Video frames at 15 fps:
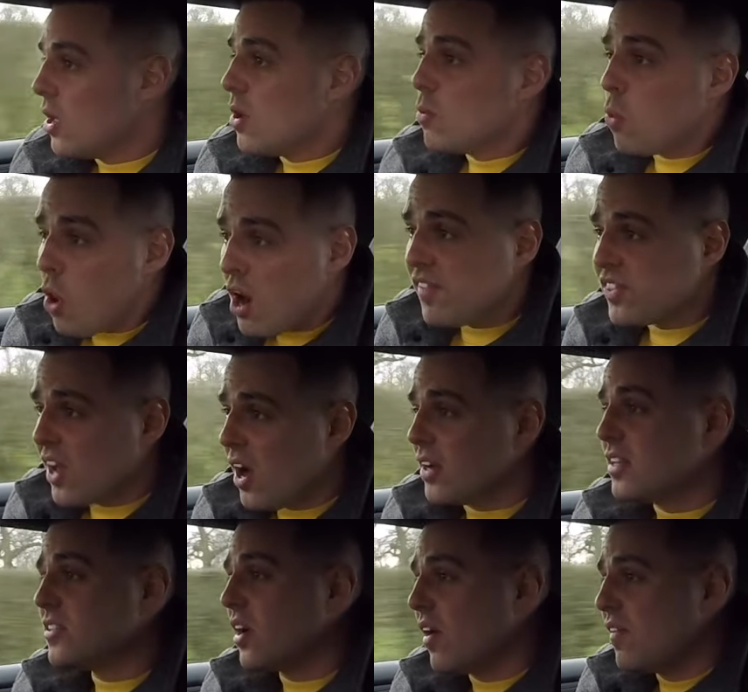What I've done
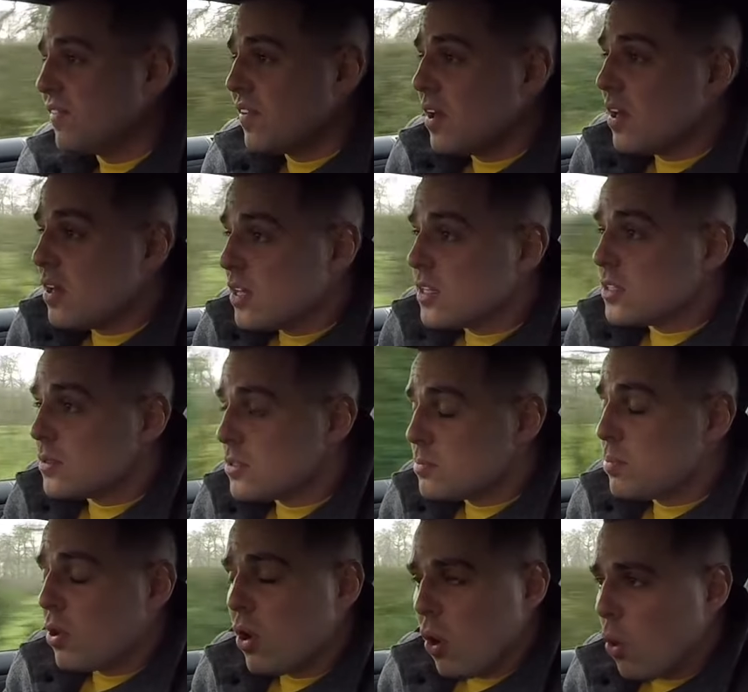is I've
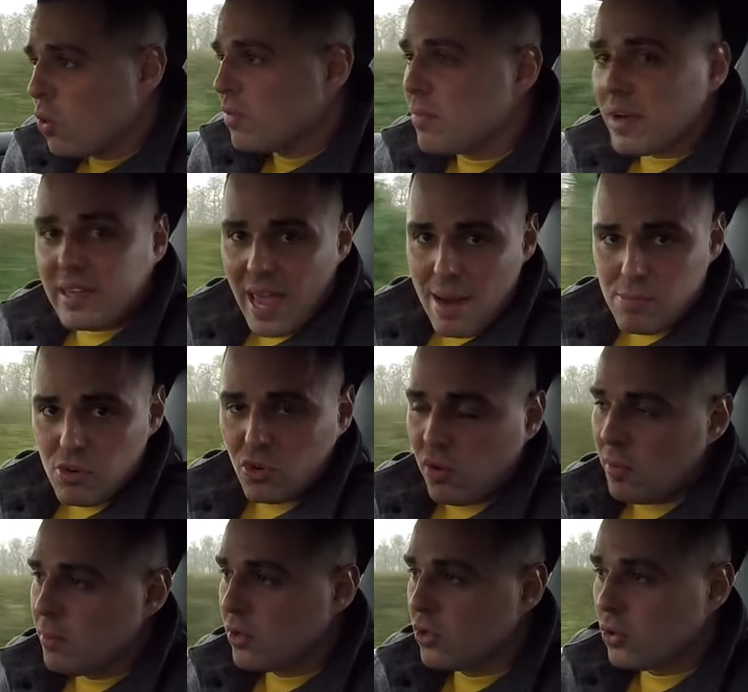put all of my camera
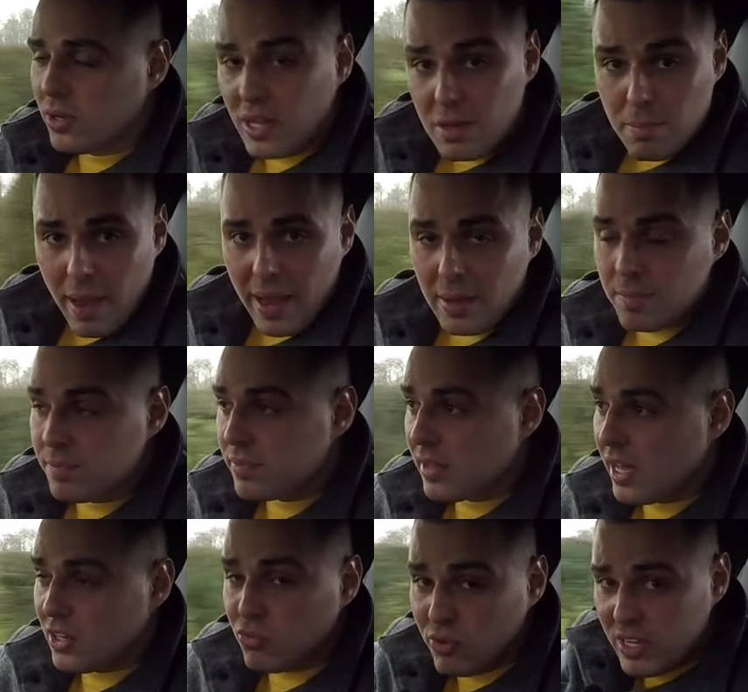equipment on eBay,
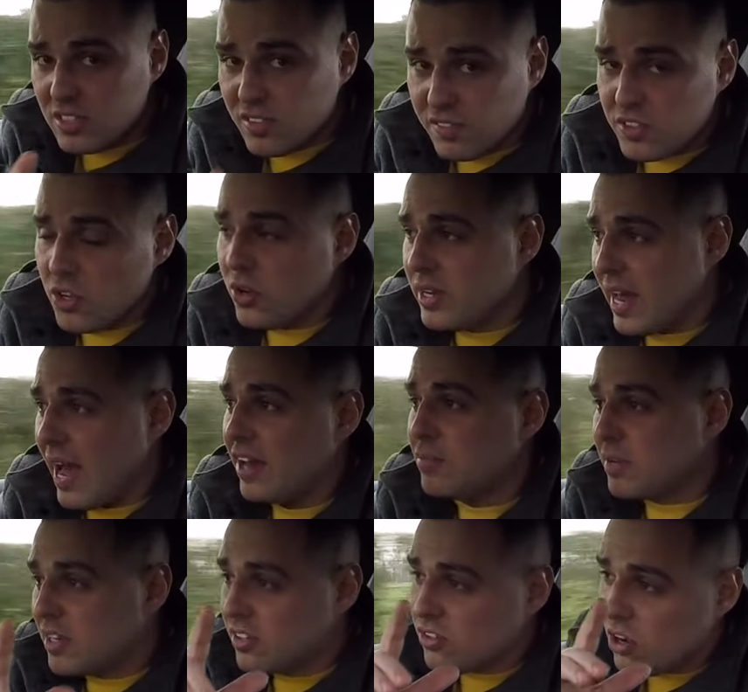and the reason for doing that is
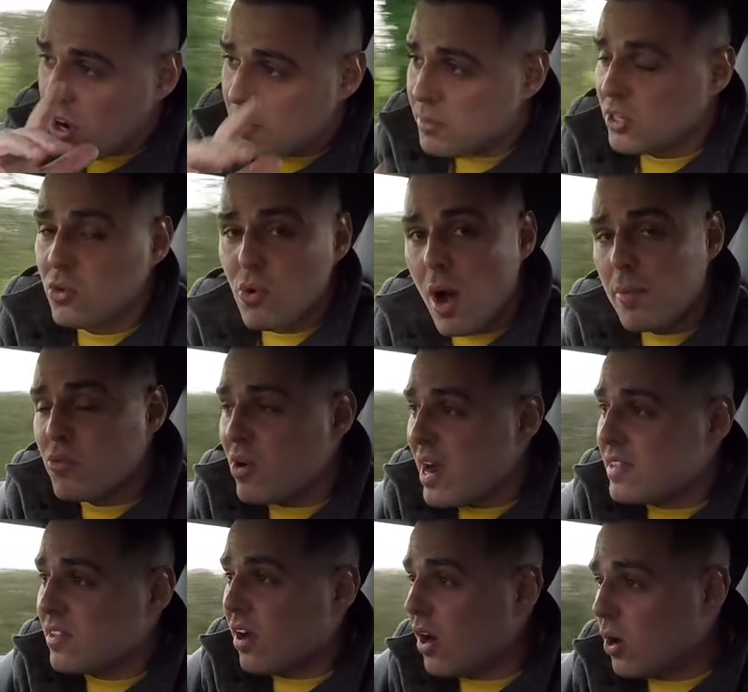because I'm going to
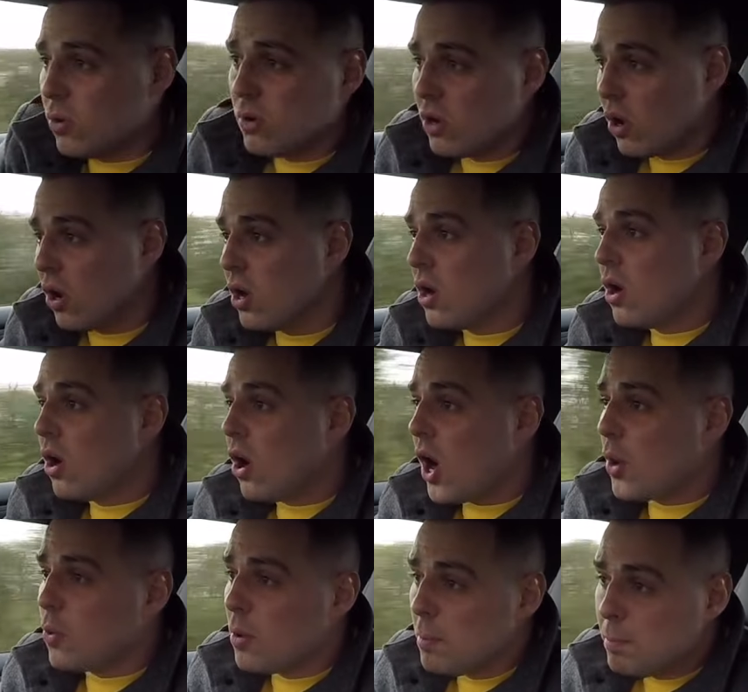upgrade the whole lot.
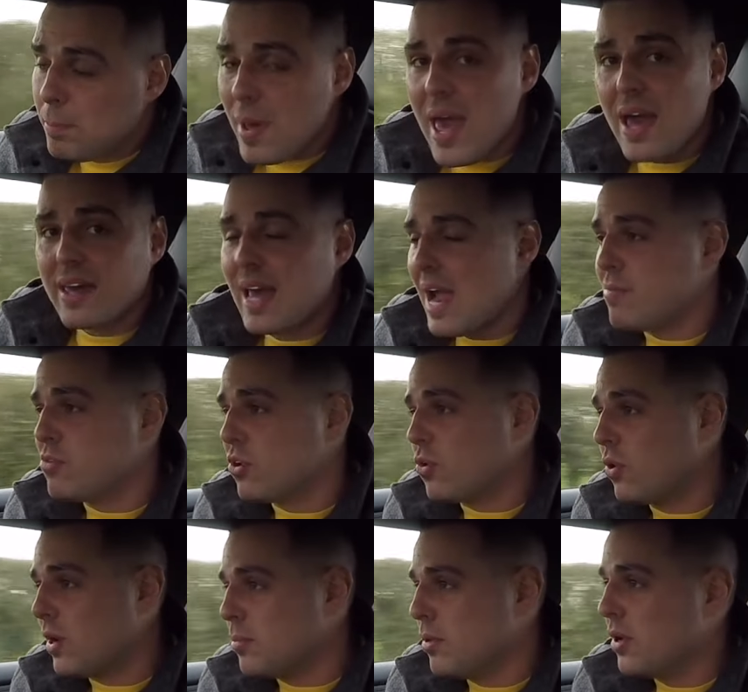I want better camera
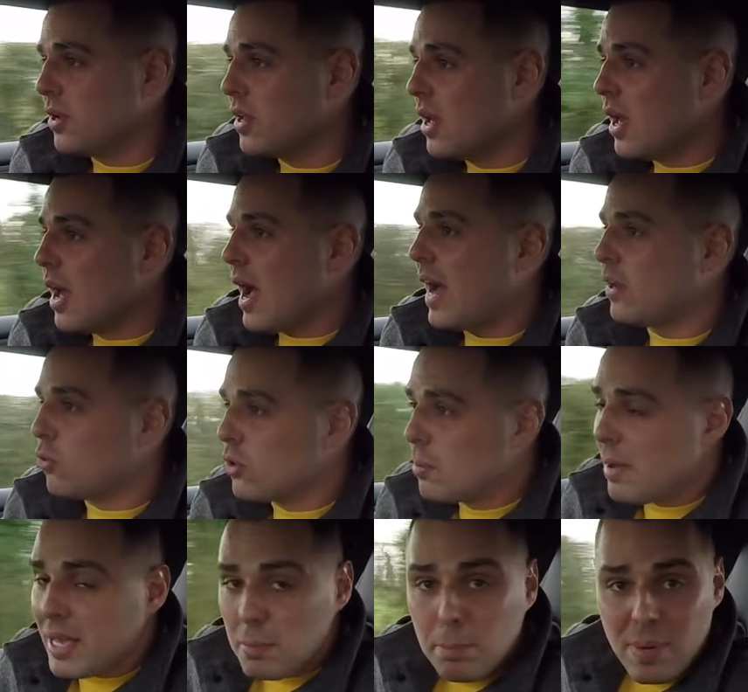equipment, and I want to
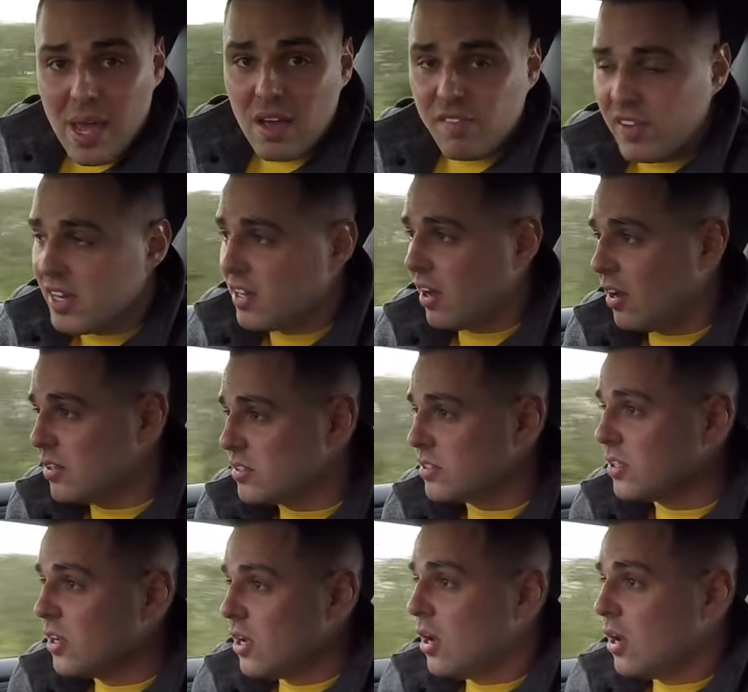make better videos.